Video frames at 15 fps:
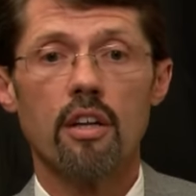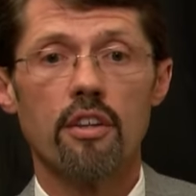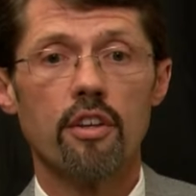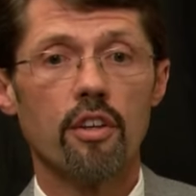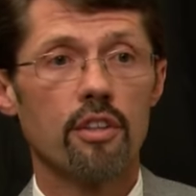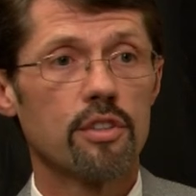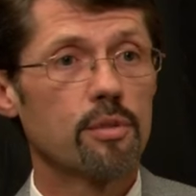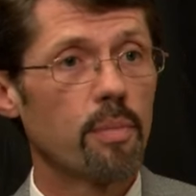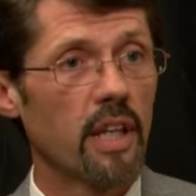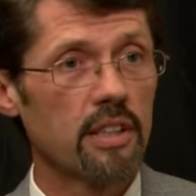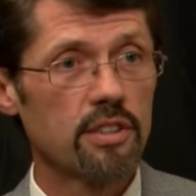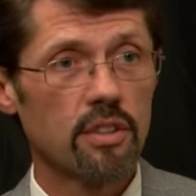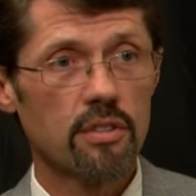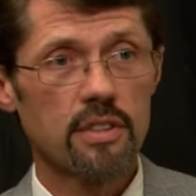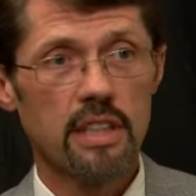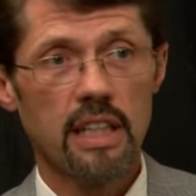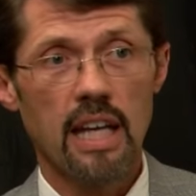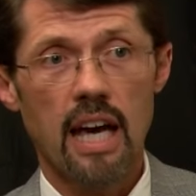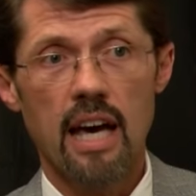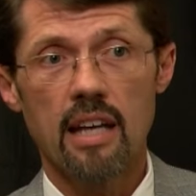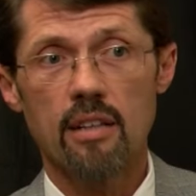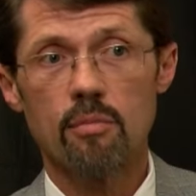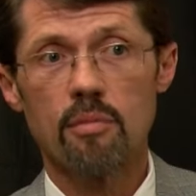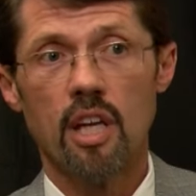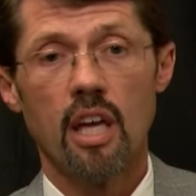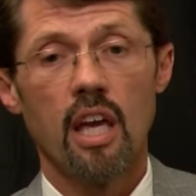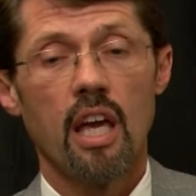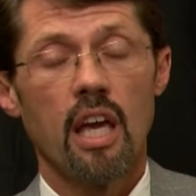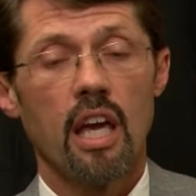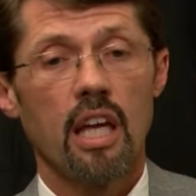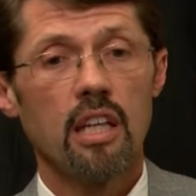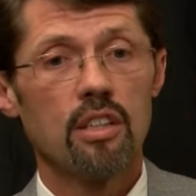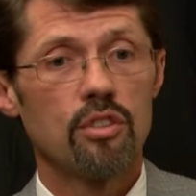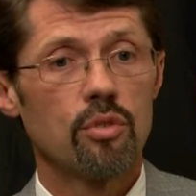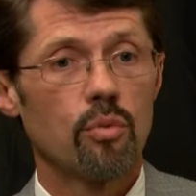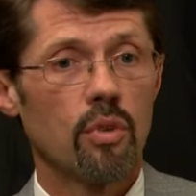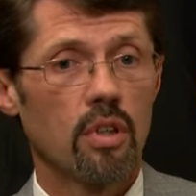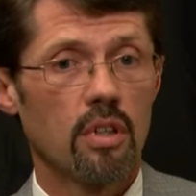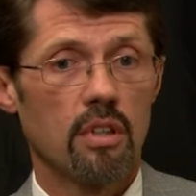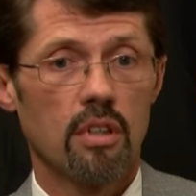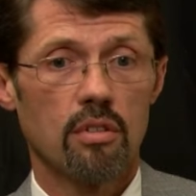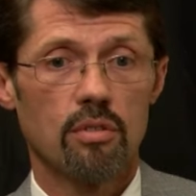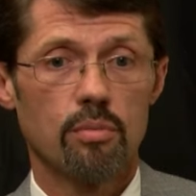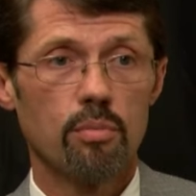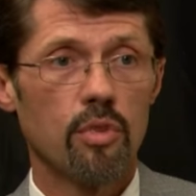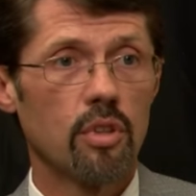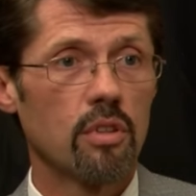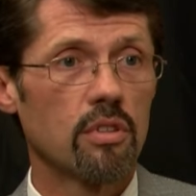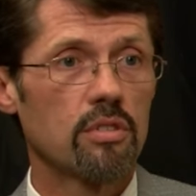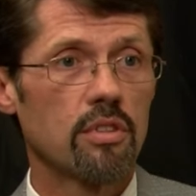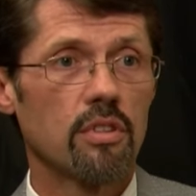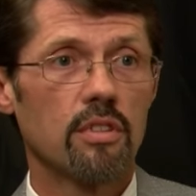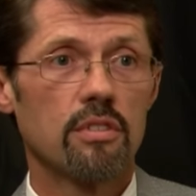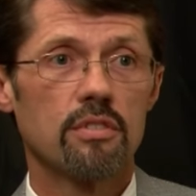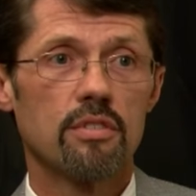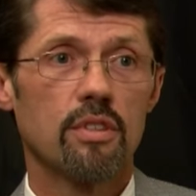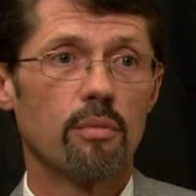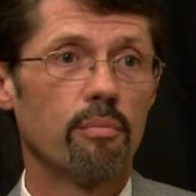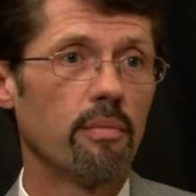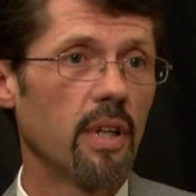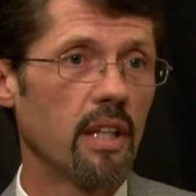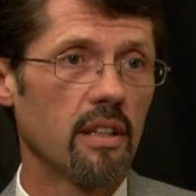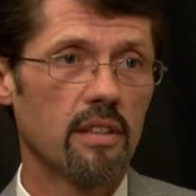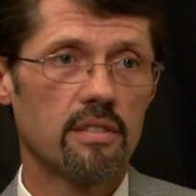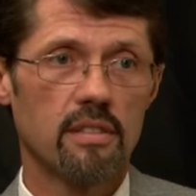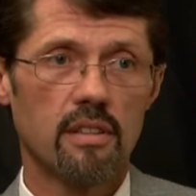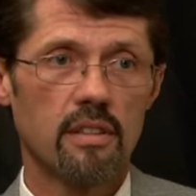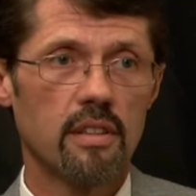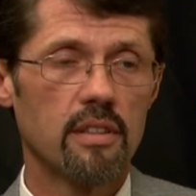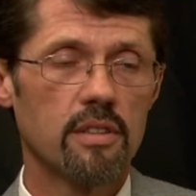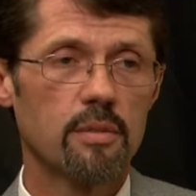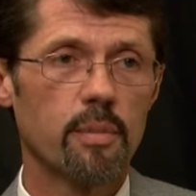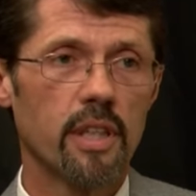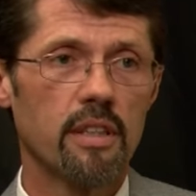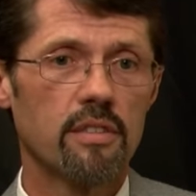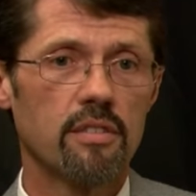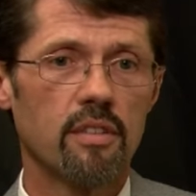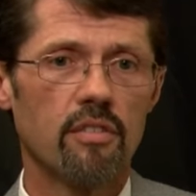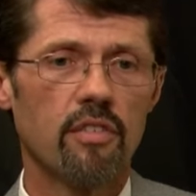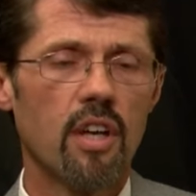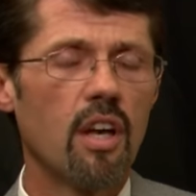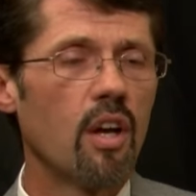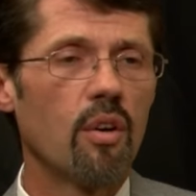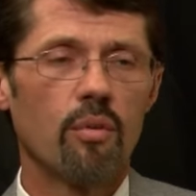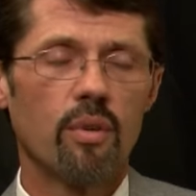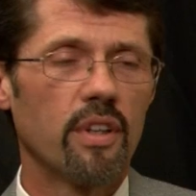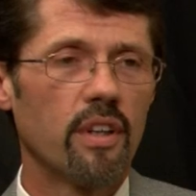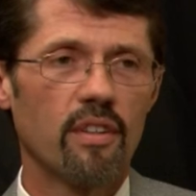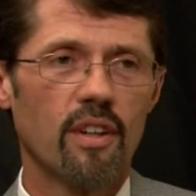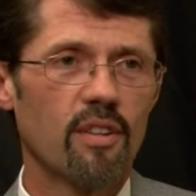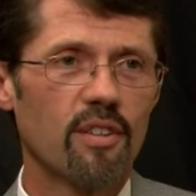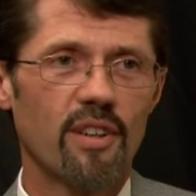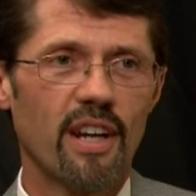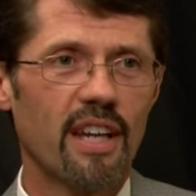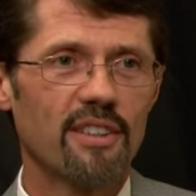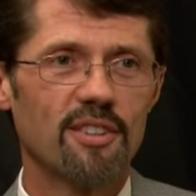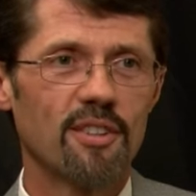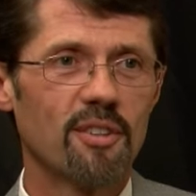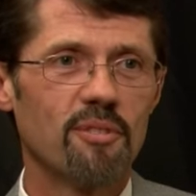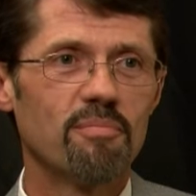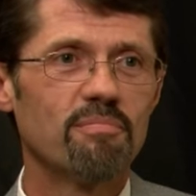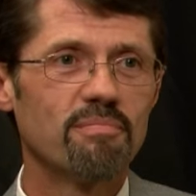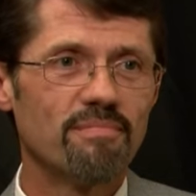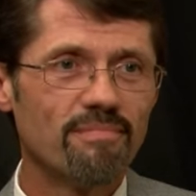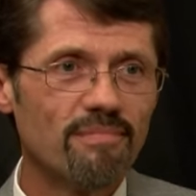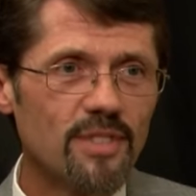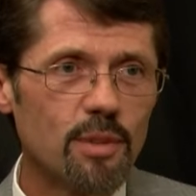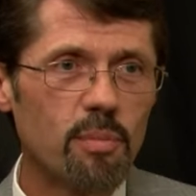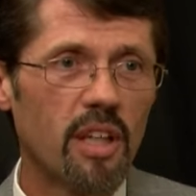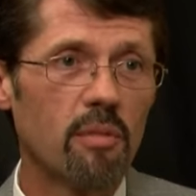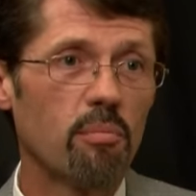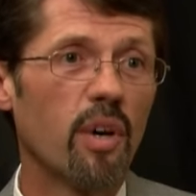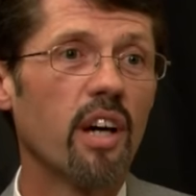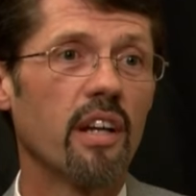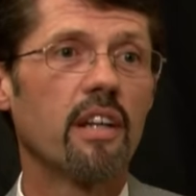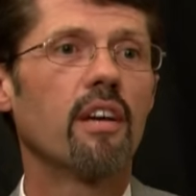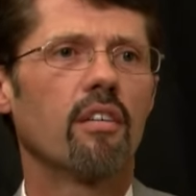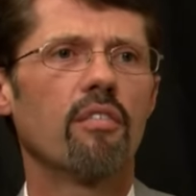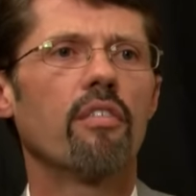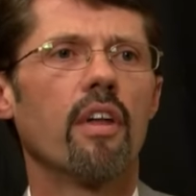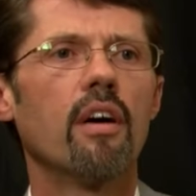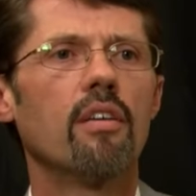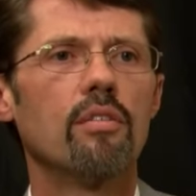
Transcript: They're a specialty item. Each one of those books are tremendously expensive. We no longer had to spend money on